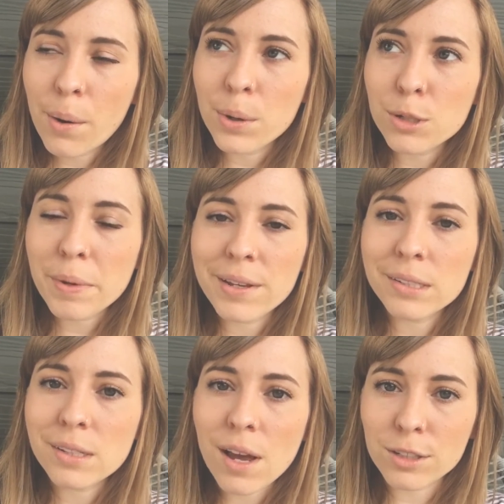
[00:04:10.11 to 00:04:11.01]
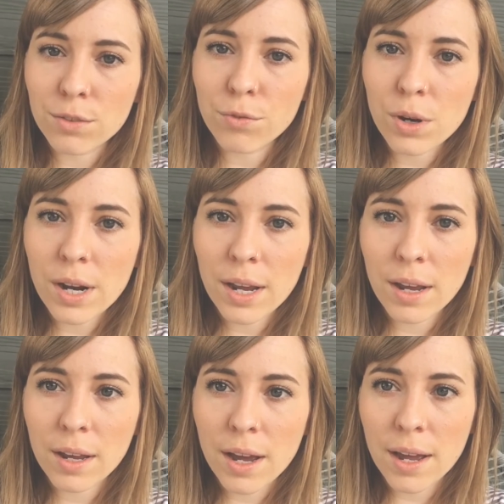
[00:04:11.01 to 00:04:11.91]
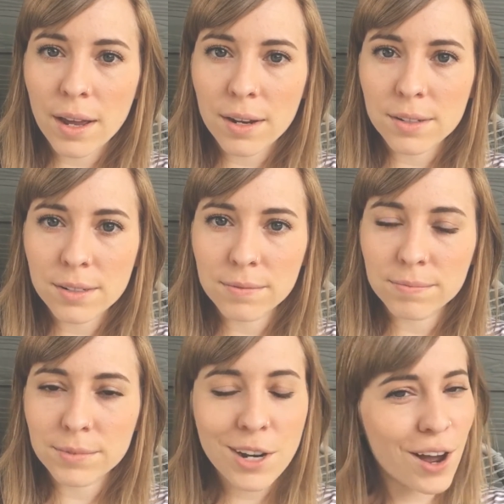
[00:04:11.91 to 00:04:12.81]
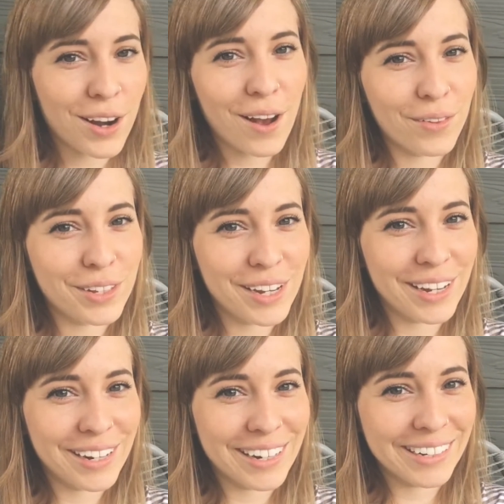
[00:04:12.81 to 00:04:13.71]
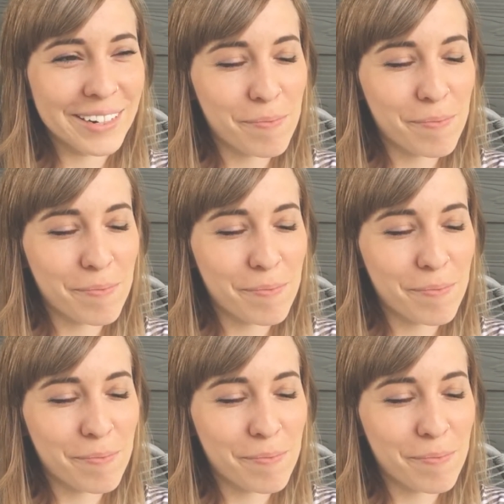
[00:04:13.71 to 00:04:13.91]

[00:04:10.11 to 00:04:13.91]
which means lots of reading and not healthy eating,